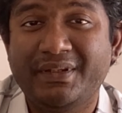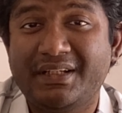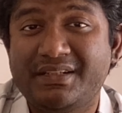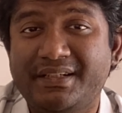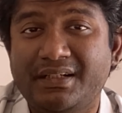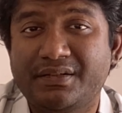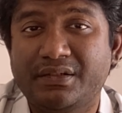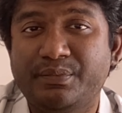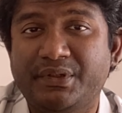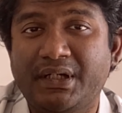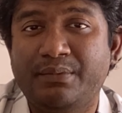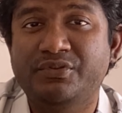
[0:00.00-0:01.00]
the stutter
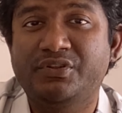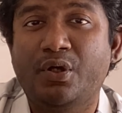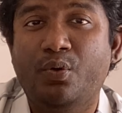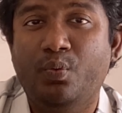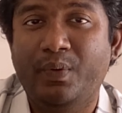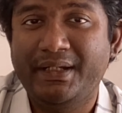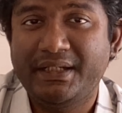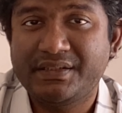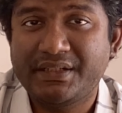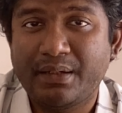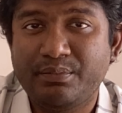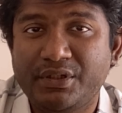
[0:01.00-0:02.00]
becomes well
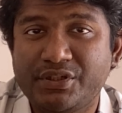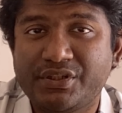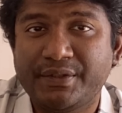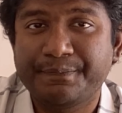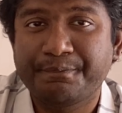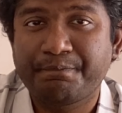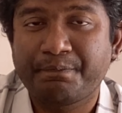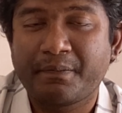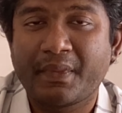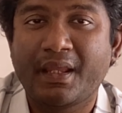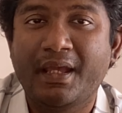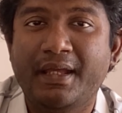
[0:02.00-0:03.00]
established,
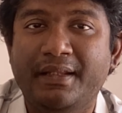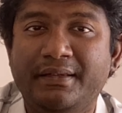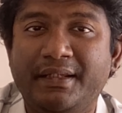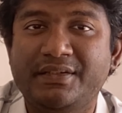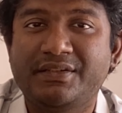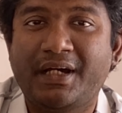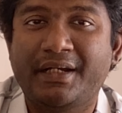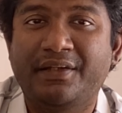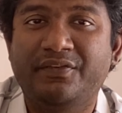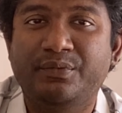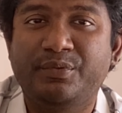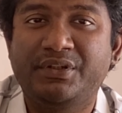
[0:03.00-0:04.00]
they start
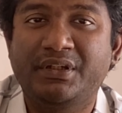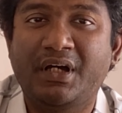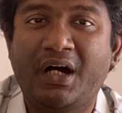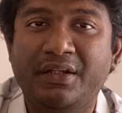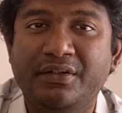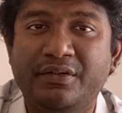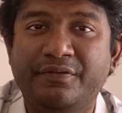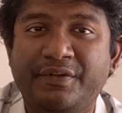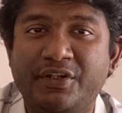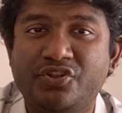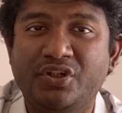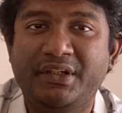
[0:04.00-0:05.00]
exhibiting other
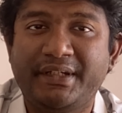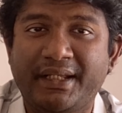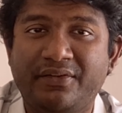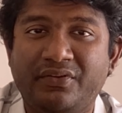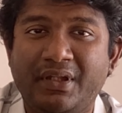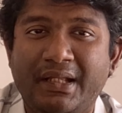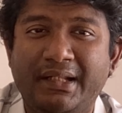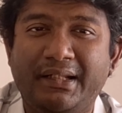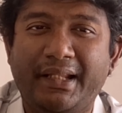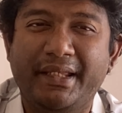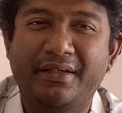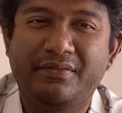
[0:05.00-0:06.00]
facial tics
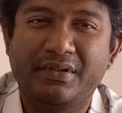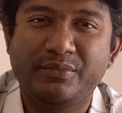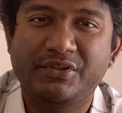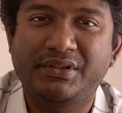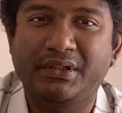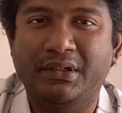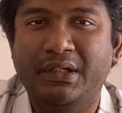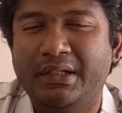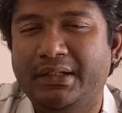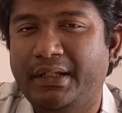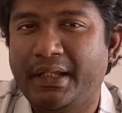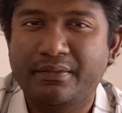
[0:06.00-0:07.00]
like grimacing,
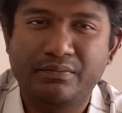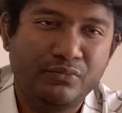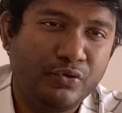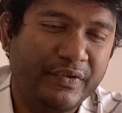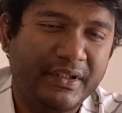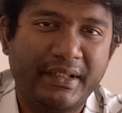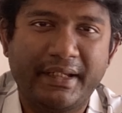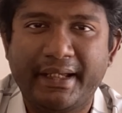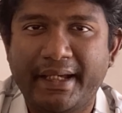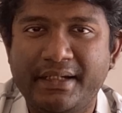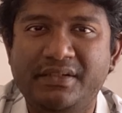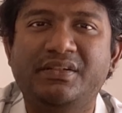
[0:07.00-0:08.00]
like moving their
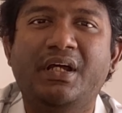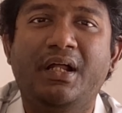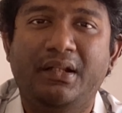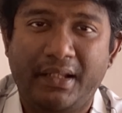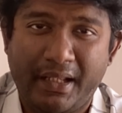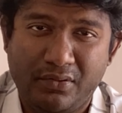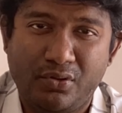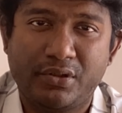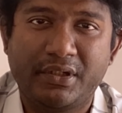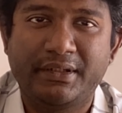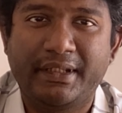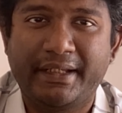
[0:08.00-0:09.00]
heads, like
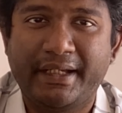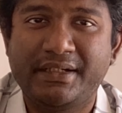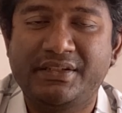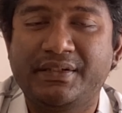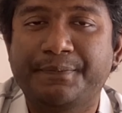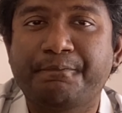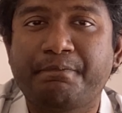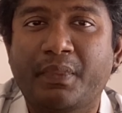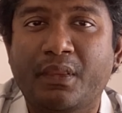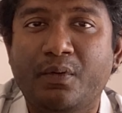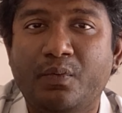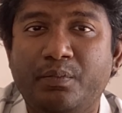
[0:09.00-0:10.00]
nodding their heads,
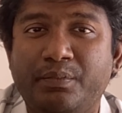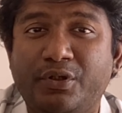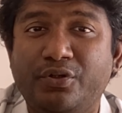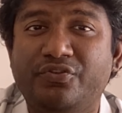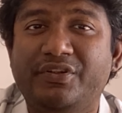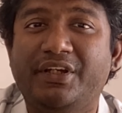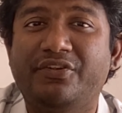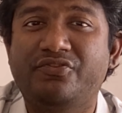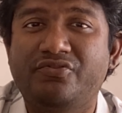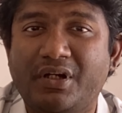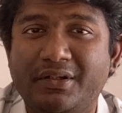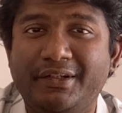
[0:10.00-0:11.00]
because they are
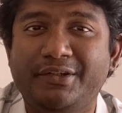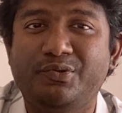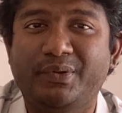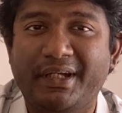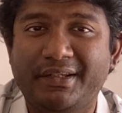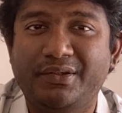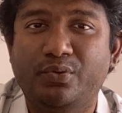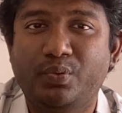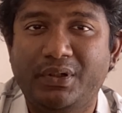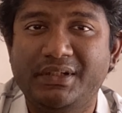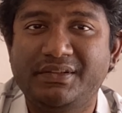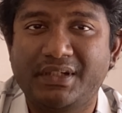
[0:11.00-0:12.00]
struggling to get the
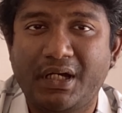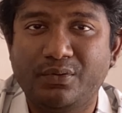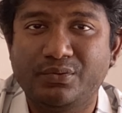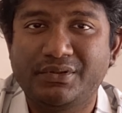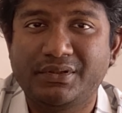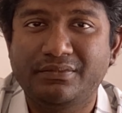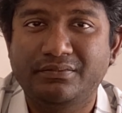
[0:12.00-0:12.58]
words out.